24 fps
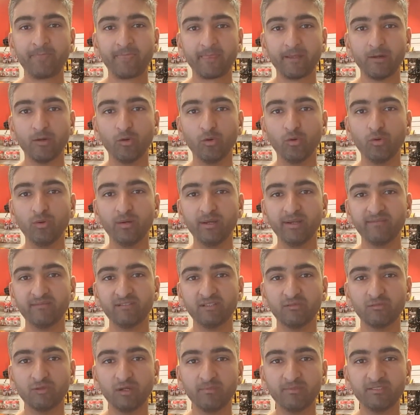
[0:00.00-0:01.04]
or if the
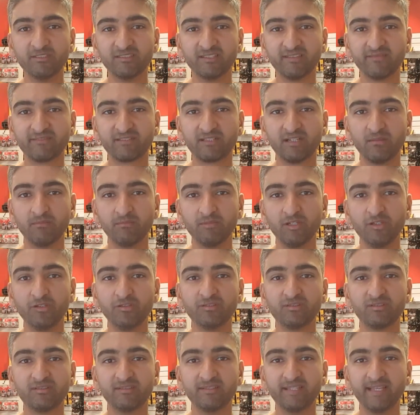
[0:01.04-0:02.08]
rubbers have come
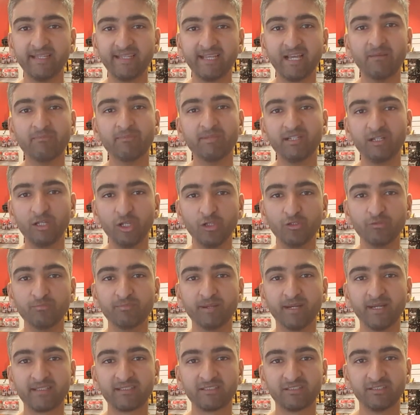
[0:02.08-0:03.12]
loose, they can be glued
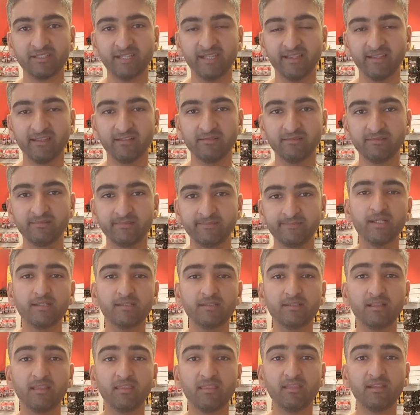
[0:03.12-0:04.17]
back together.
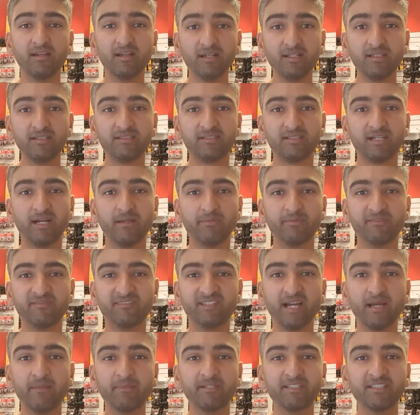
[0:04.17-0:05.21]
The third type of
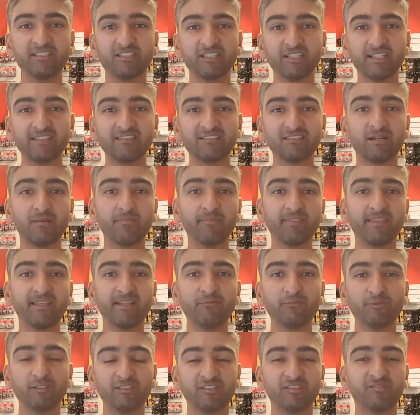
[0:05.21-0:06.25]
damage is something
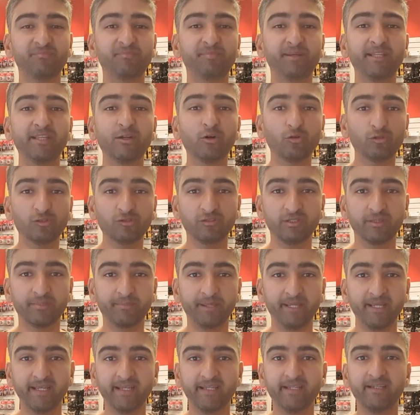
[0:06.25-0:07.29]
which is beyond
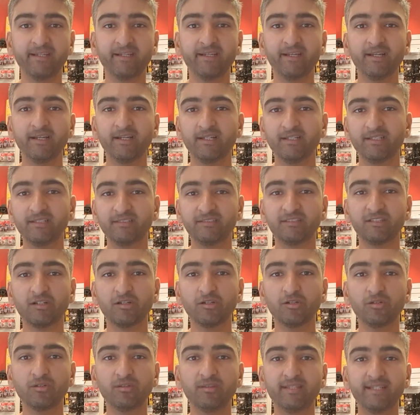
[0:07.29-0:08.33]
repair.
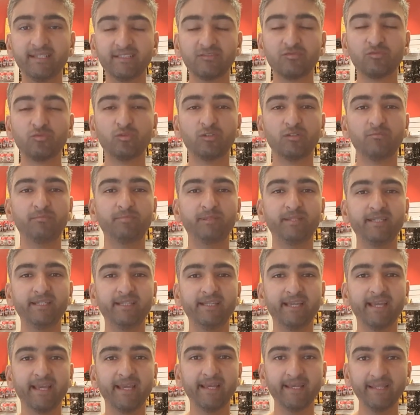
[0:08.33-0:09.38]
So this would be
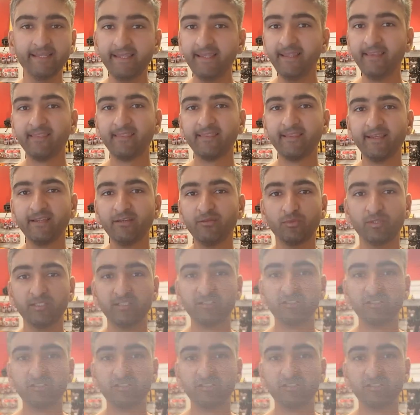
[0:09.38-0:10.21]
anything which